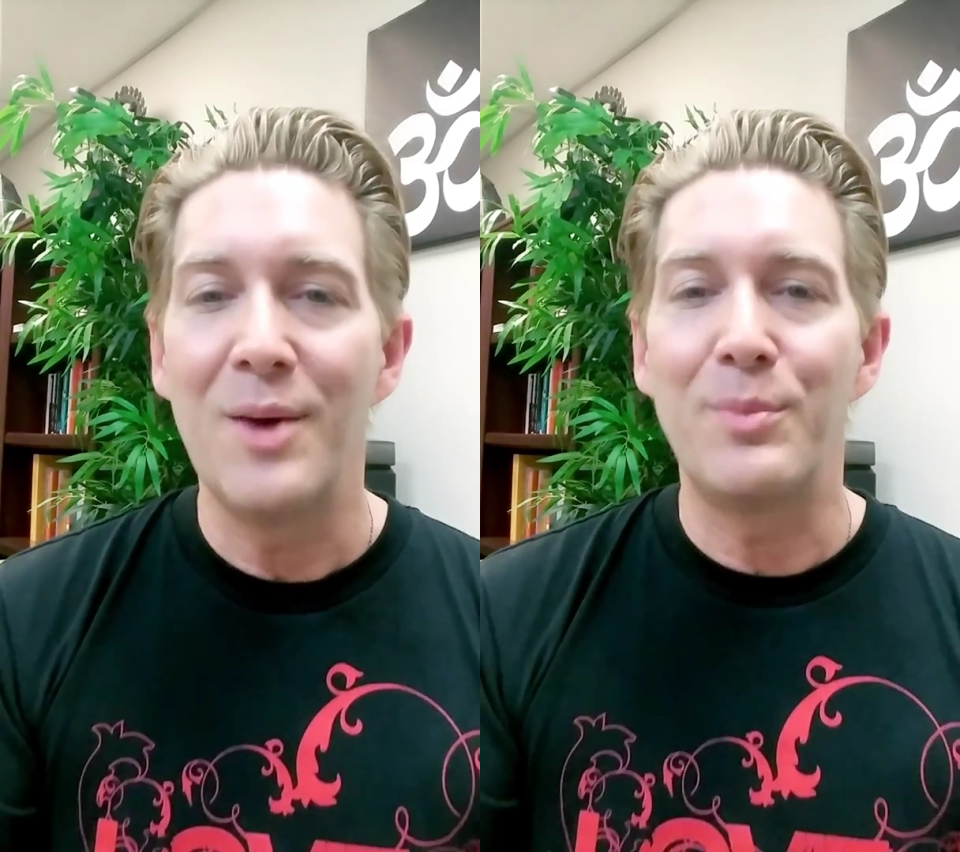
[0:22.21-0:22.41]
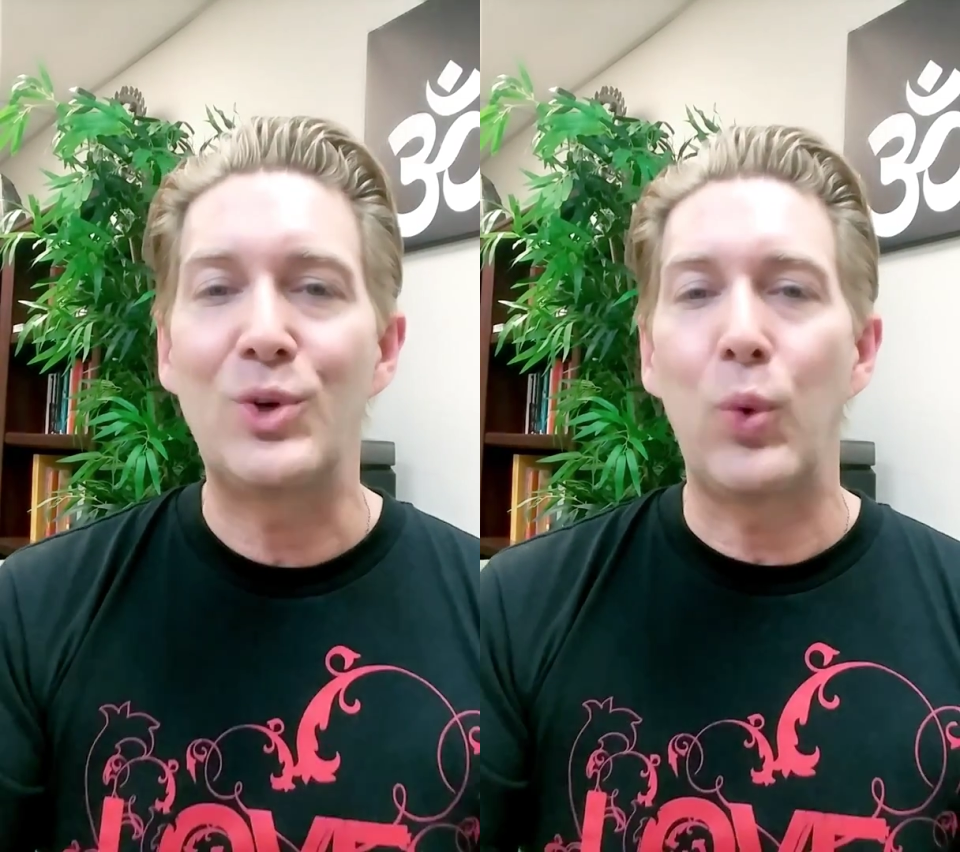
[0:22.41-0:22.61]

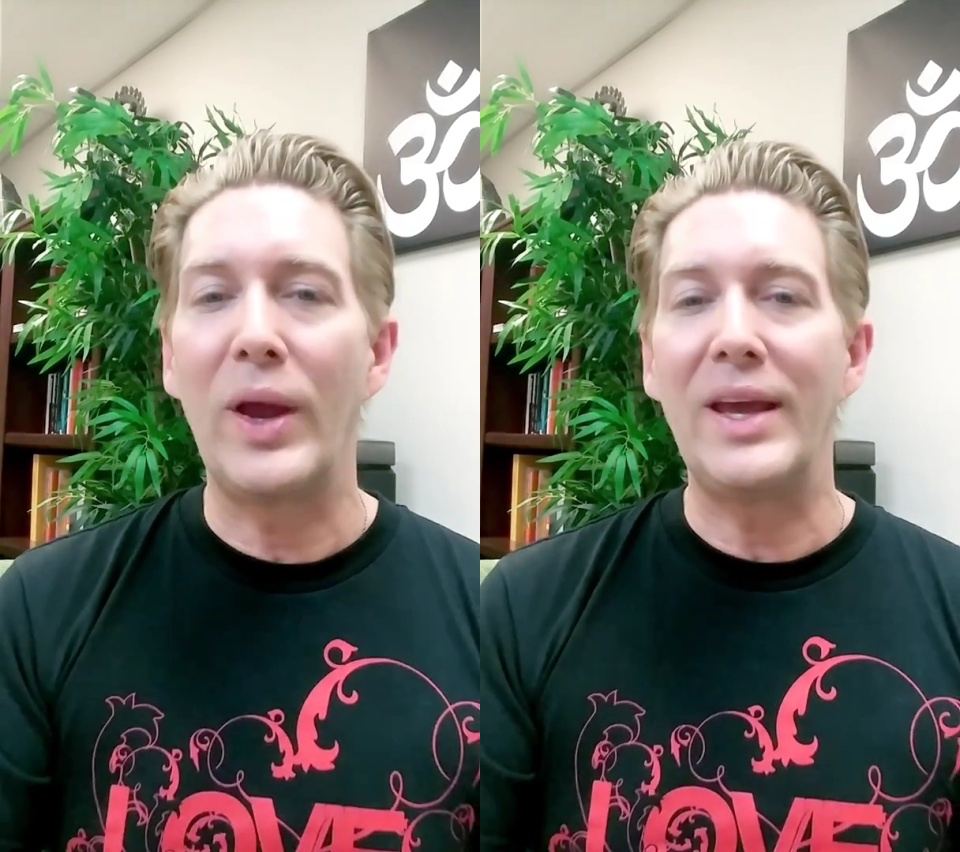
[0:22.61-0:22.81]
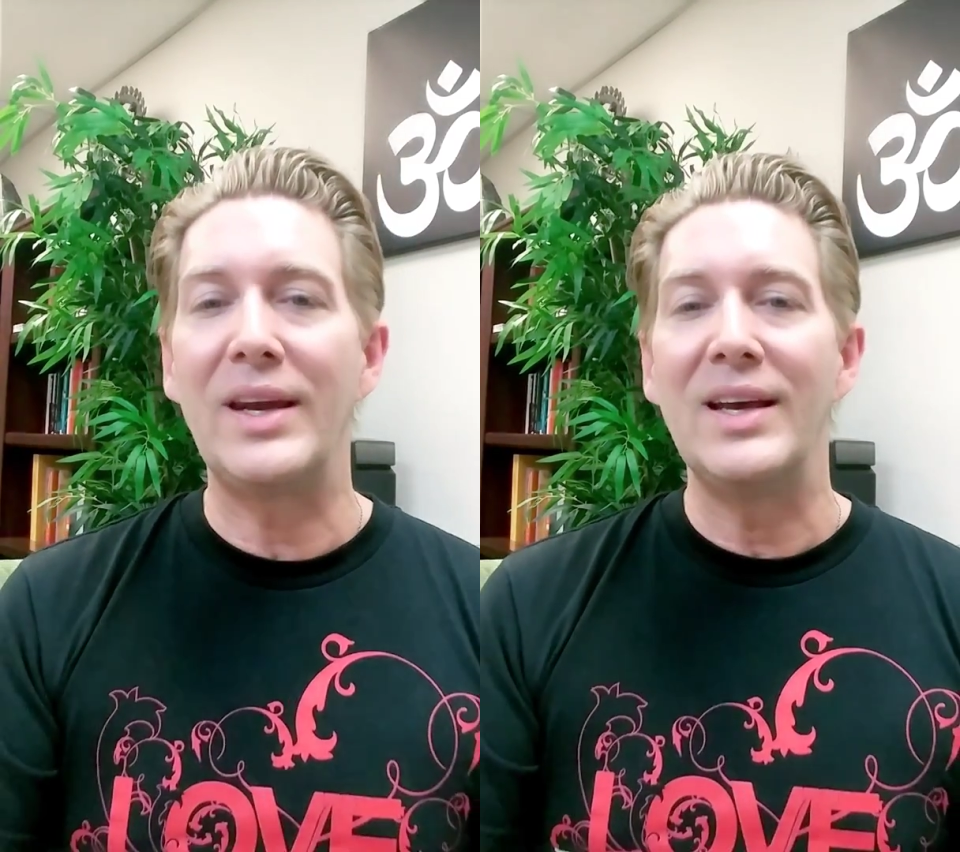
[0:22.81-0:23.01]

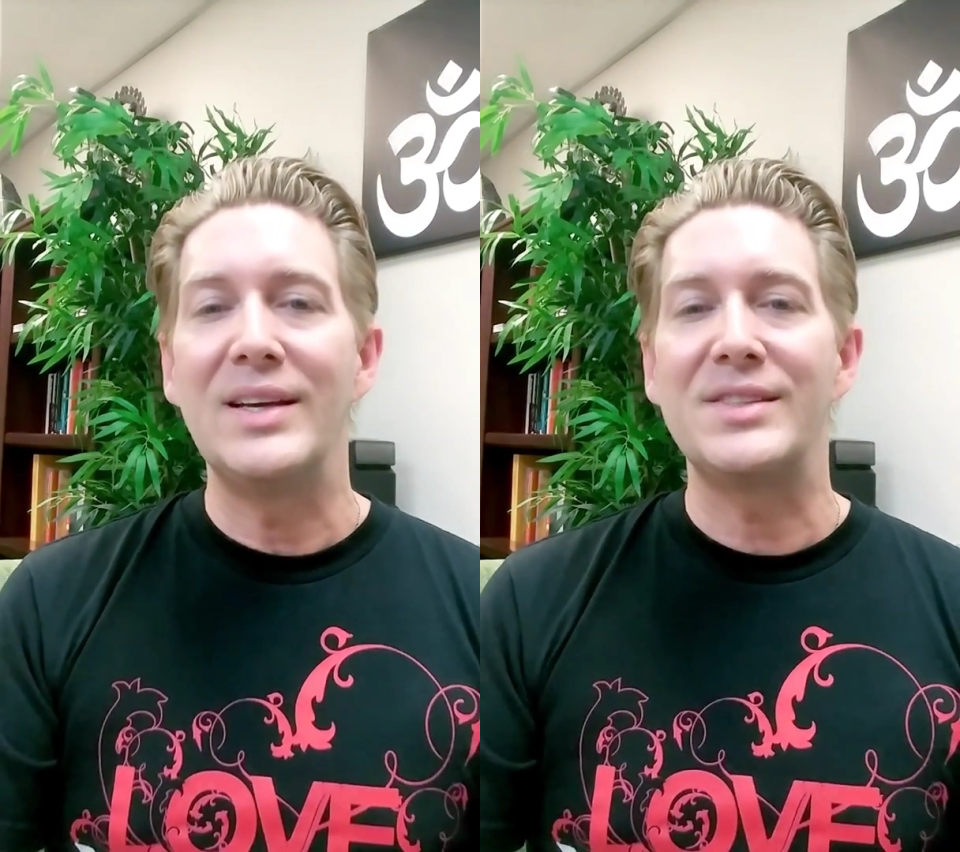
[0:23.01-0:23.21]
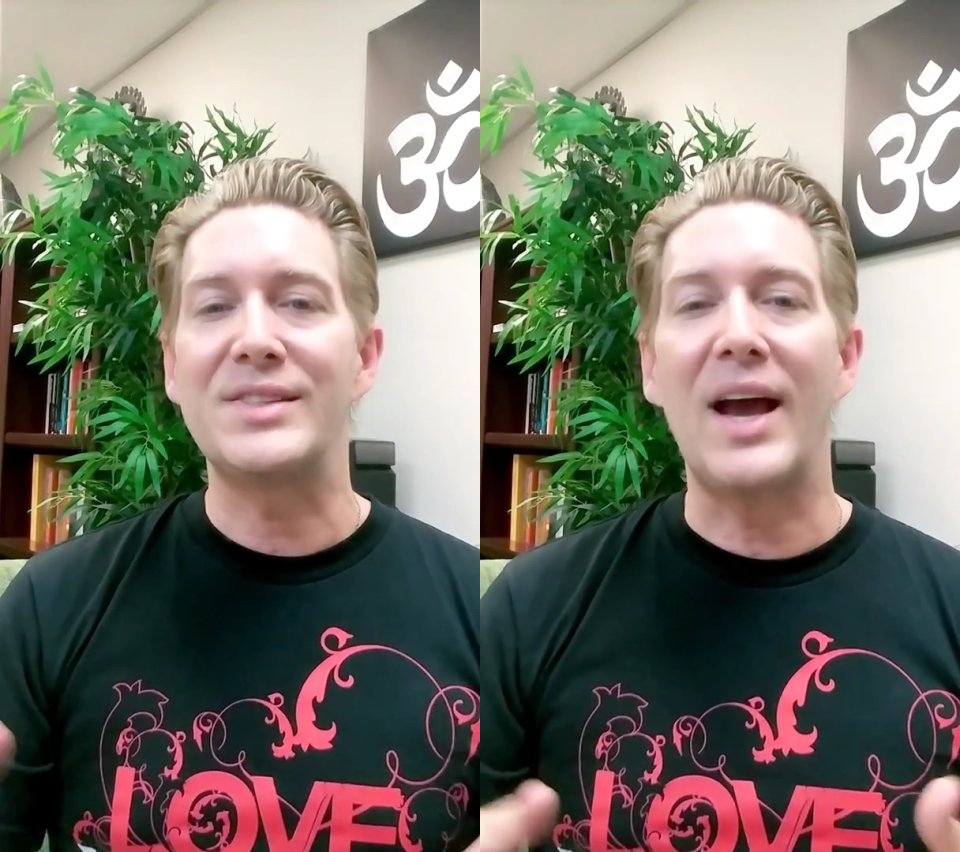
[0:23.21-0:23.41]
between
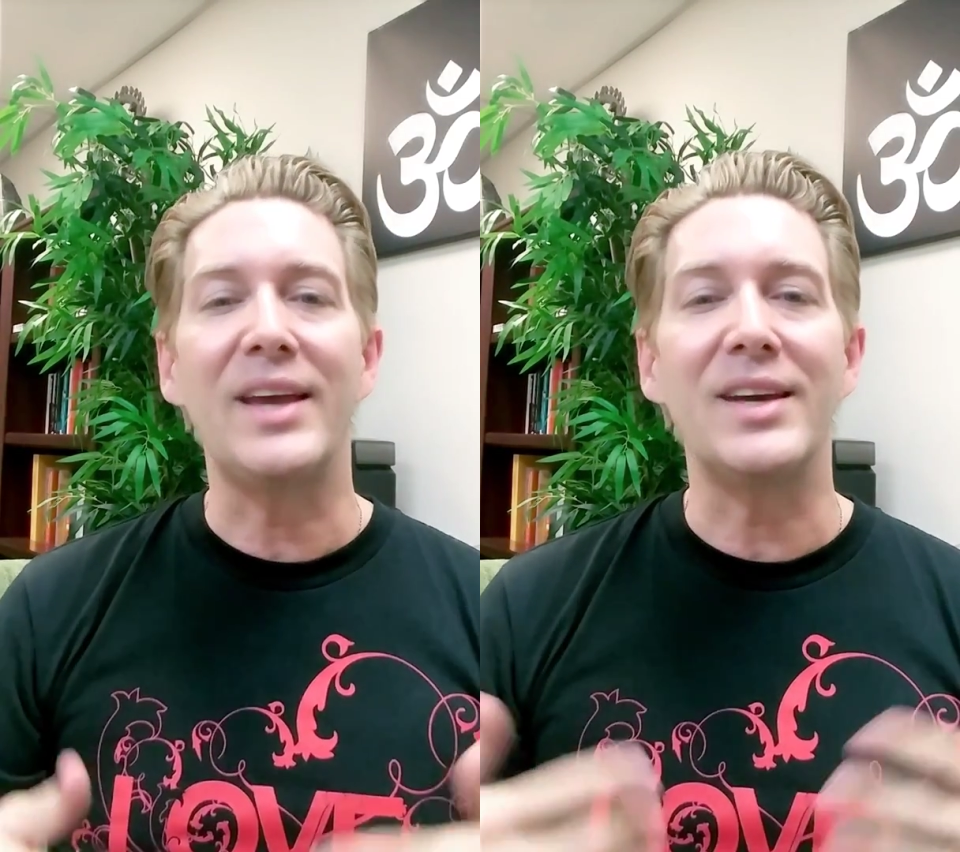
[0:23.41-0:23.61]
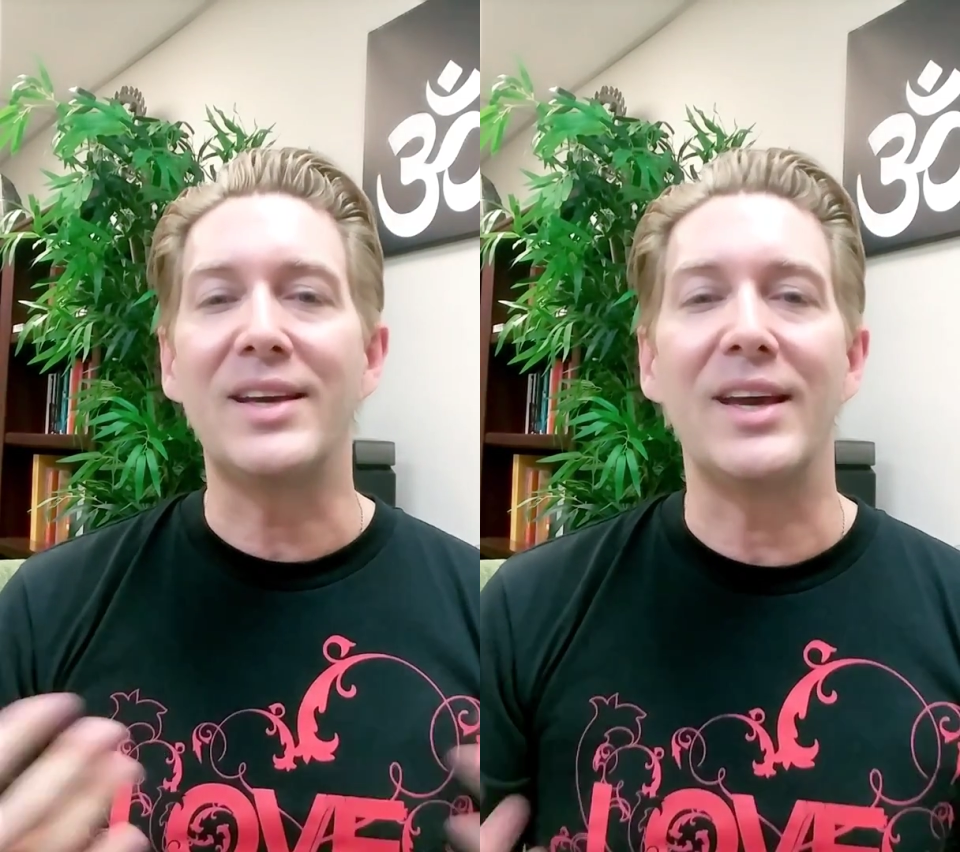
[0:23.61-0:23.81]

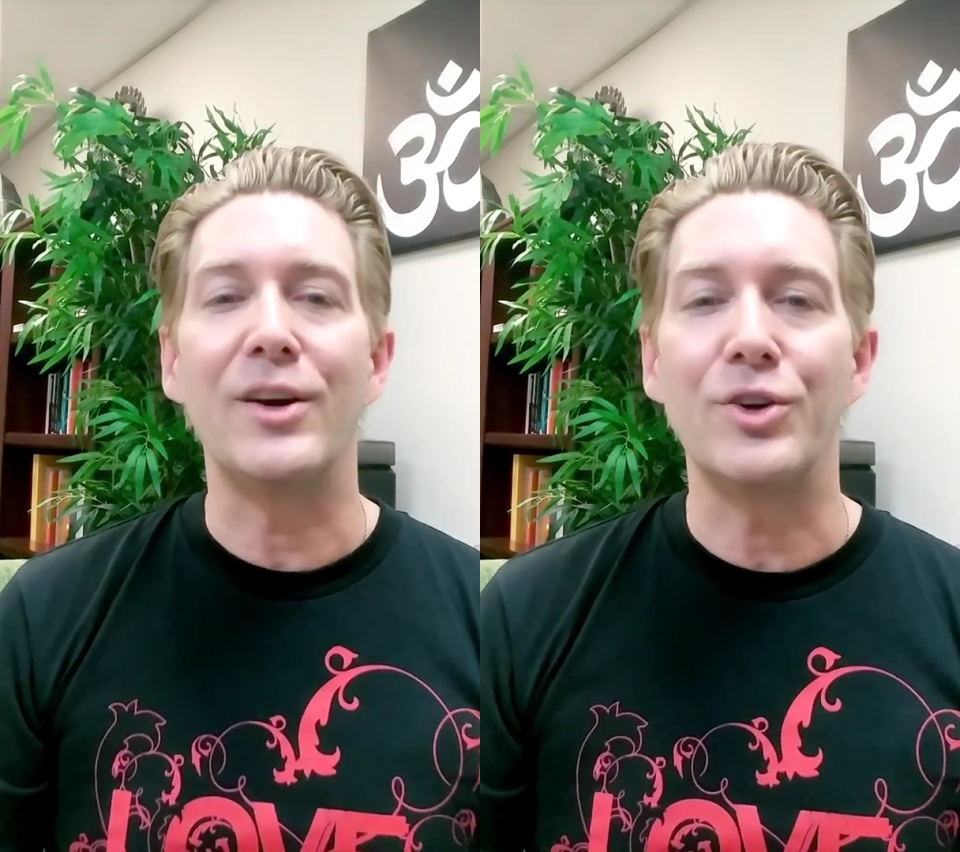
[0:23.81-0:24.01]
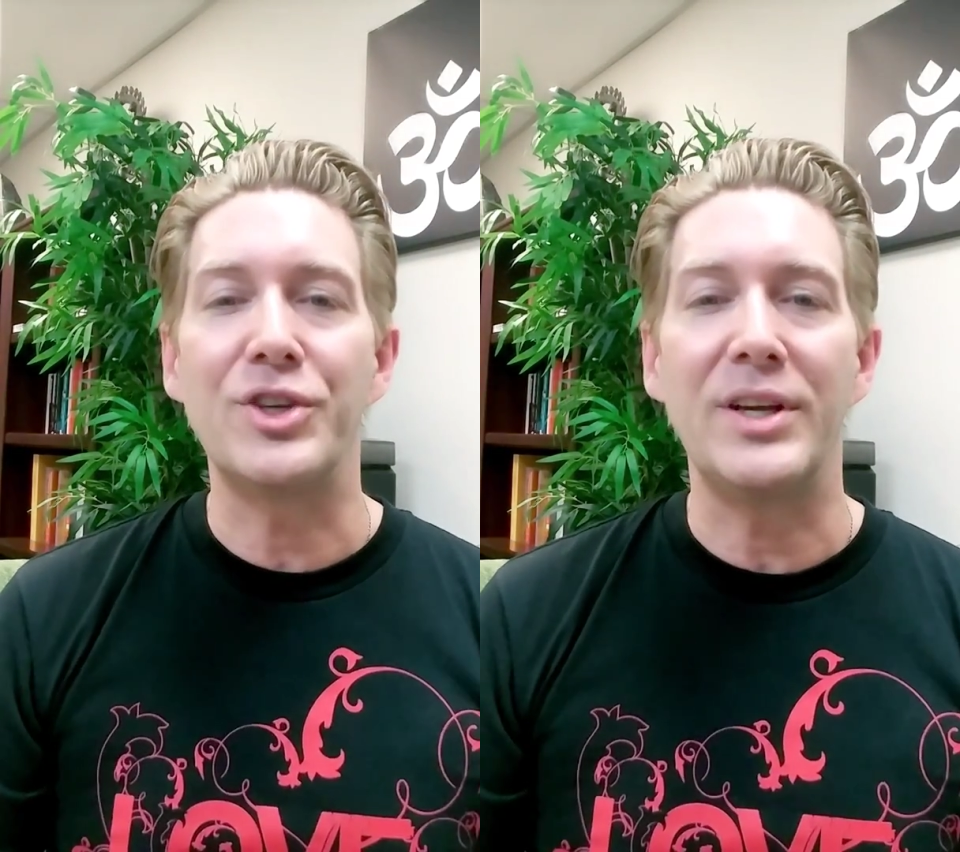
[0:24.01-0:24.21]
psychic
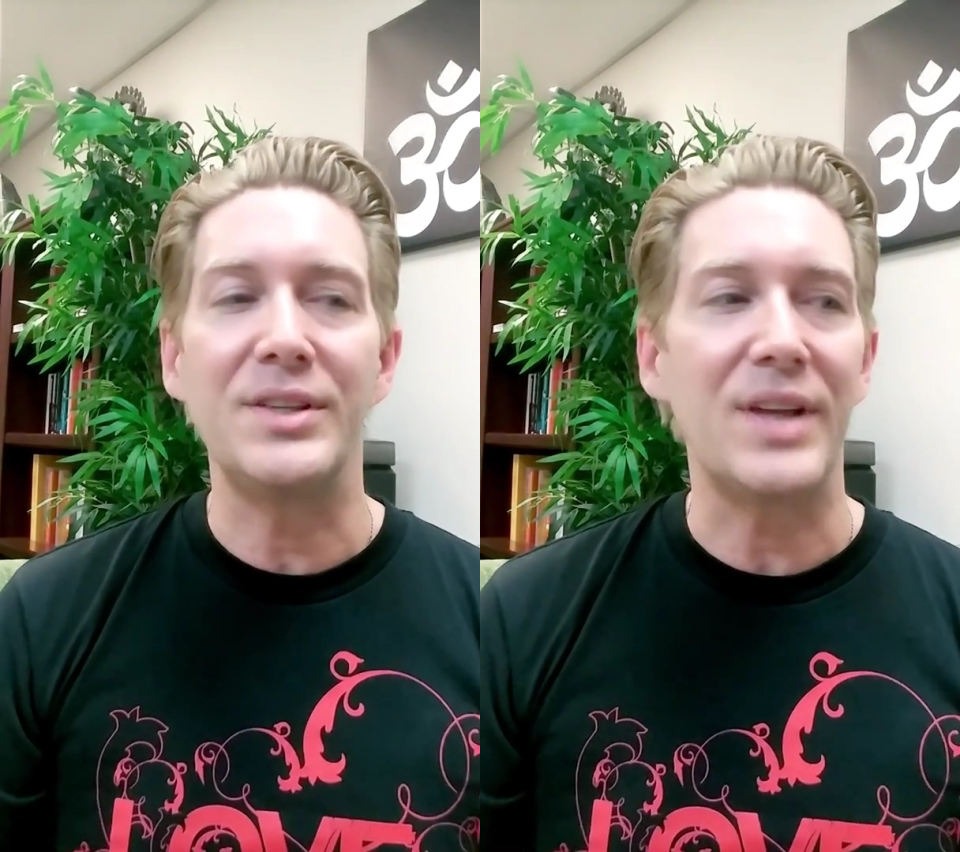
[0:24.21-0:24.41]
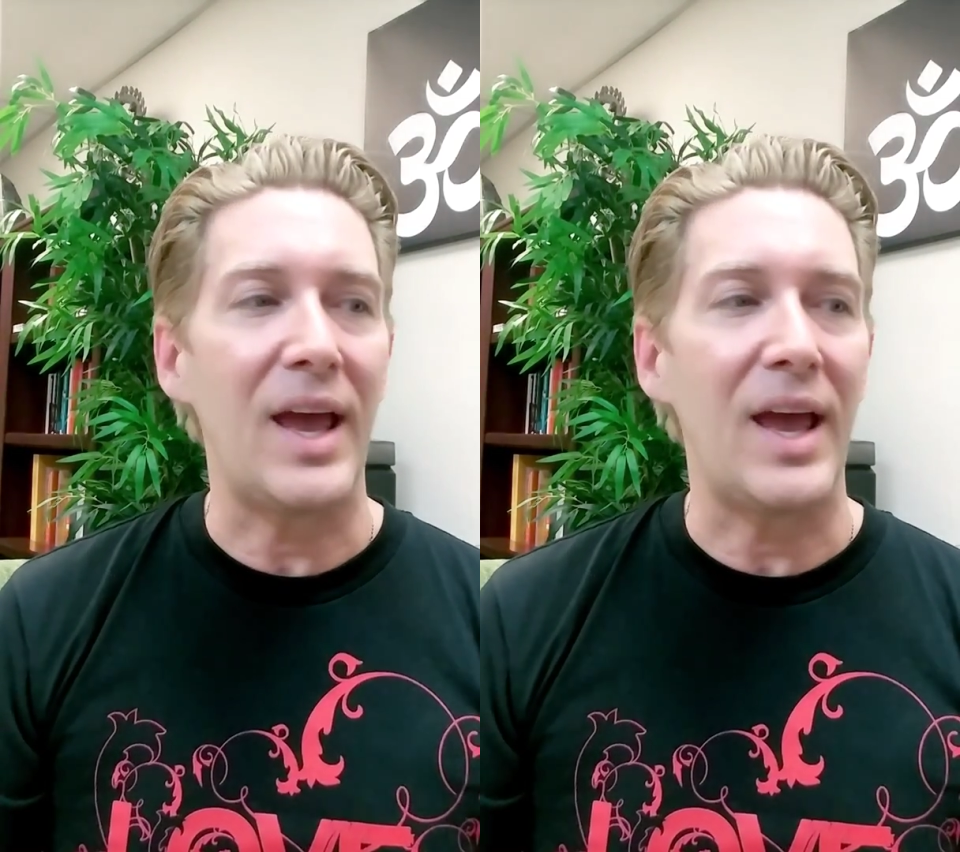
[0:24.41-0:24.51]
energies